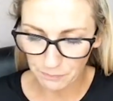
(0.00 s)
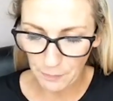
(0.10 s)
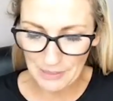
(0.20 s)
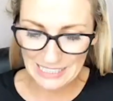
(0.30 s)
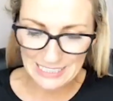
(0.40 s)

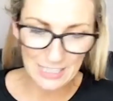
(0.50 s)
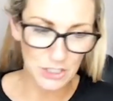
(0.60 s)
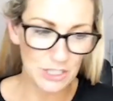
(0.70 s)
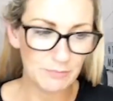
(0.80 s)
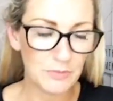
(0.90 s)

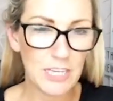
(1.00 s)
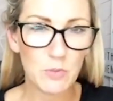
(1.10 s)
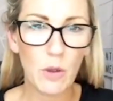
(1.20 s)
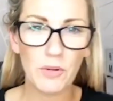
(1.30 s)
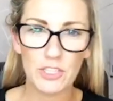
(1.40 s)
meditation is
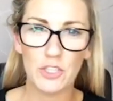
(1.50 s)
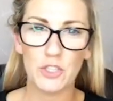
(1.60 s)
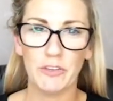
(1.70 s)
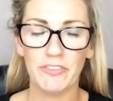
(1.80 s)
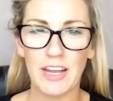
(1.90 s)
what I want us to
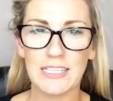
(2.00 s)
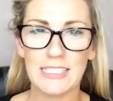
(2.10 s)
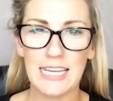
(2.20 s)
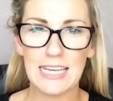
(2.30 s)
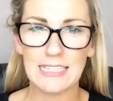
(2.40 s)
do
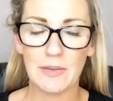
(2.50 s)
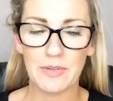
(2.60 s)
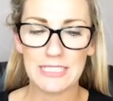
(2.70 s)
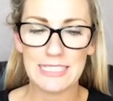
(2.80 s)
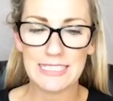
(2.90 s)
first is I
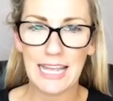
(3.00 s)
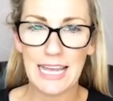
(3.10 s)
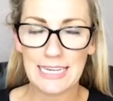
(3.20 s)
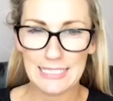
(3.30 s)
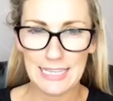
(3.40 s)
want us to
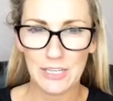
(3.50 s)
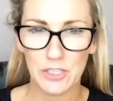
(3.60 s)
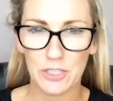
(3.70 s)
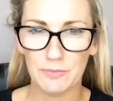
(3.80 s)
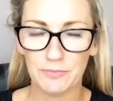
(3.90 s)
set an
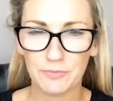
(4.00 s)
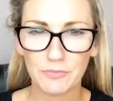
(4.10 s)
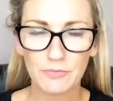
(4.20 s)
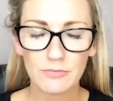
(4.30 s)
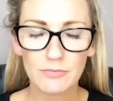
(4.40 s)
intention.
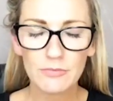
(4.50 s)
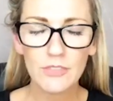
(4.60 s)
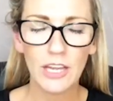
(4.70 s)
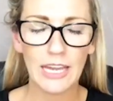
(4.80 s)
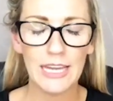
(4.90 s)

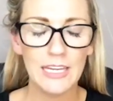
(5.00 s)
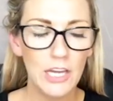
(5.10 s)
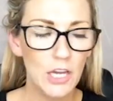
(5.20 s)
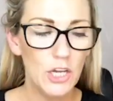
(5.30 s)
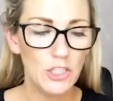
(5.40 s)
Okay,
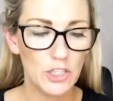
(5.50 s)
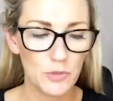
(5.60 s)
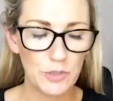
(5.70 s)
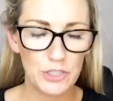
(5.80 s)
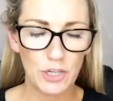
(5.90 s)
so I
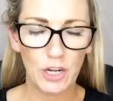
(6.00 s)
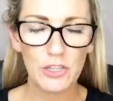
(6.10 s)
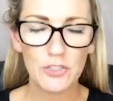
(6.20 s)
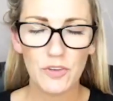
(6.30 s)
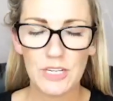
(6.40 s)
just want you to
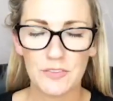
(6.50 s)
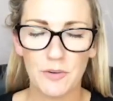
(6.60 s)
close your eyes